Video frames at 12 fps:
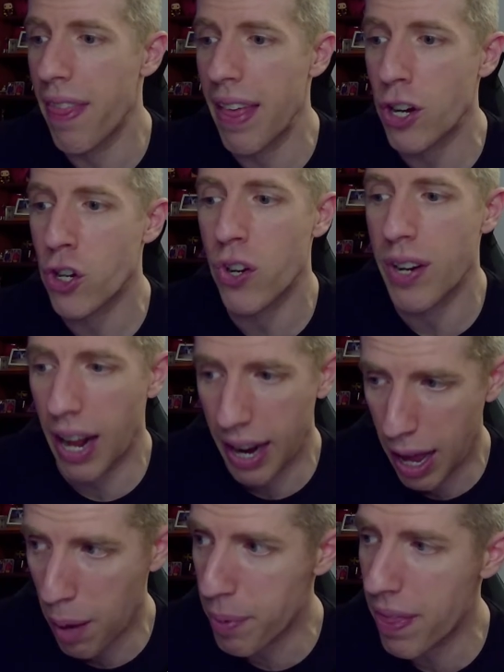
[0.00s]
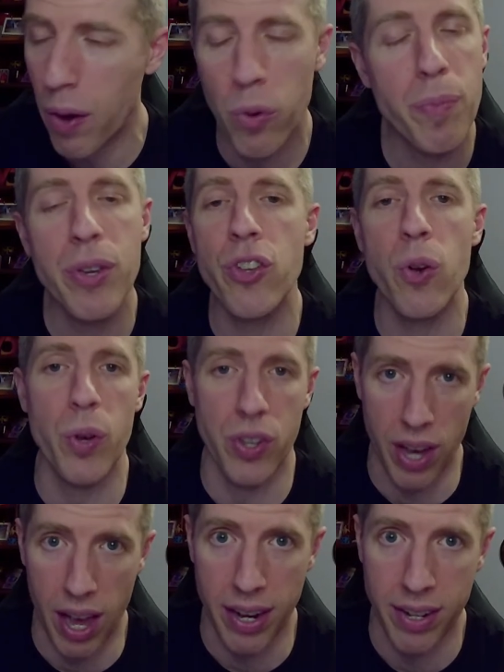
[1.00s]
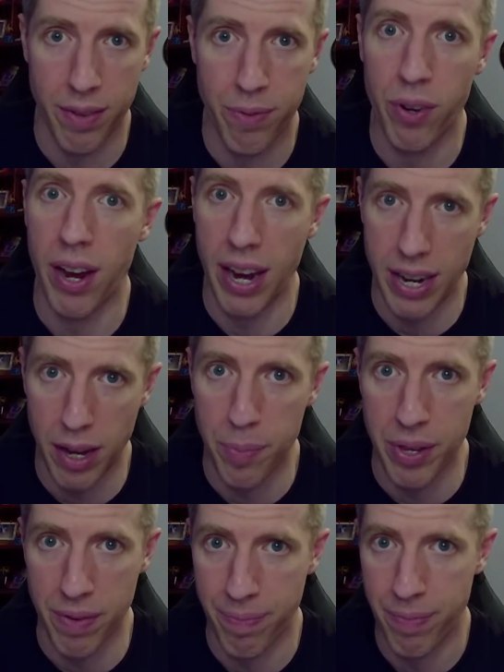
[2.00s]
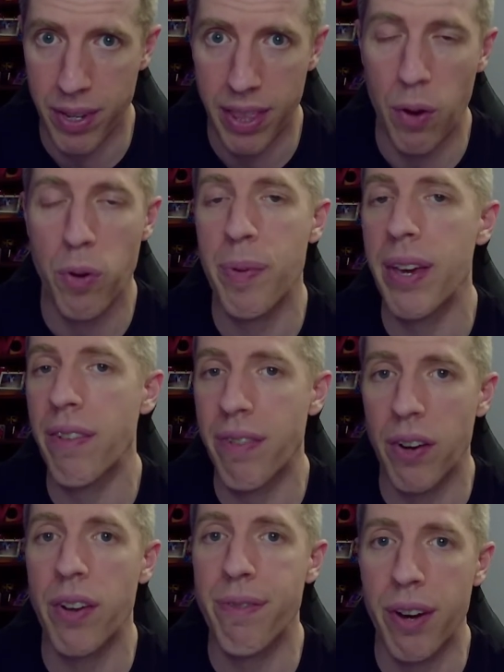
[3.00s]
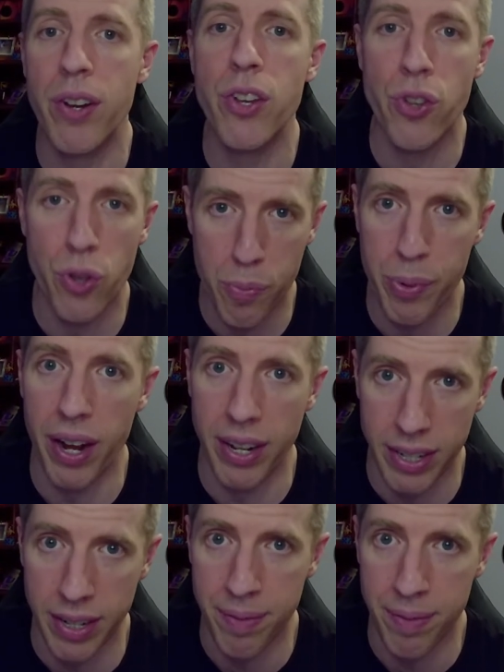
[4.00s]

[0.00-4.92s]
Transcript: And that should not happen. That would be suicide for AEW. That would be a very, very stupid idea.